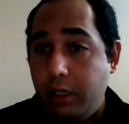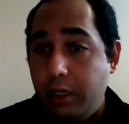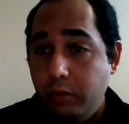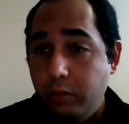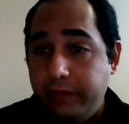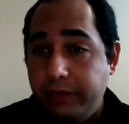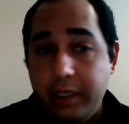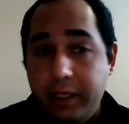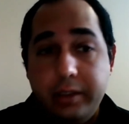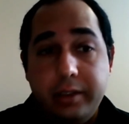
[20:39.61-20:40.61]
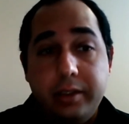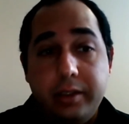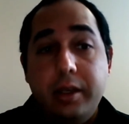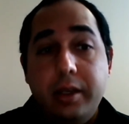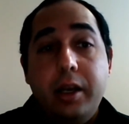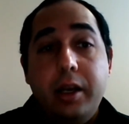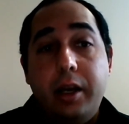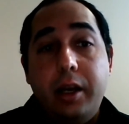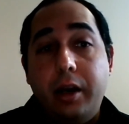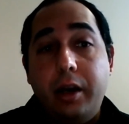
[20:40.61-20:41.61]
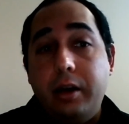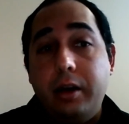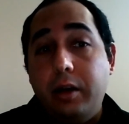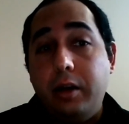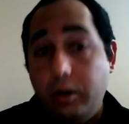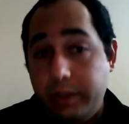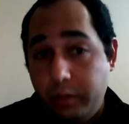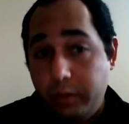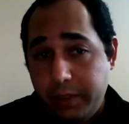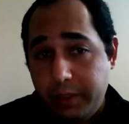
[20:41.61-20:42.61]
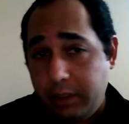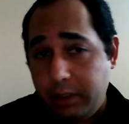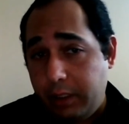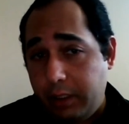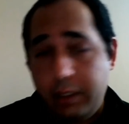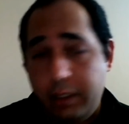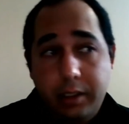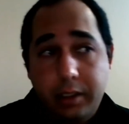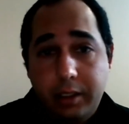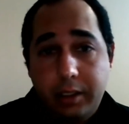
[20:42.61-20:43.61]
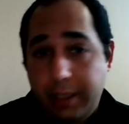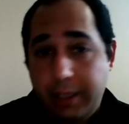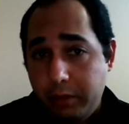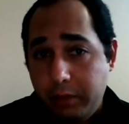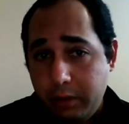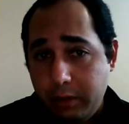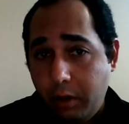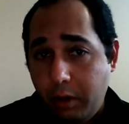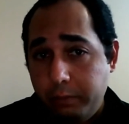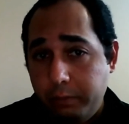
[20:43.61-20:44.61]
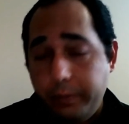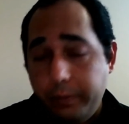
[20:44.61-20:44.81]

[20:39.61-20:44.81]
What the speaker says: you will find on the website like salary.com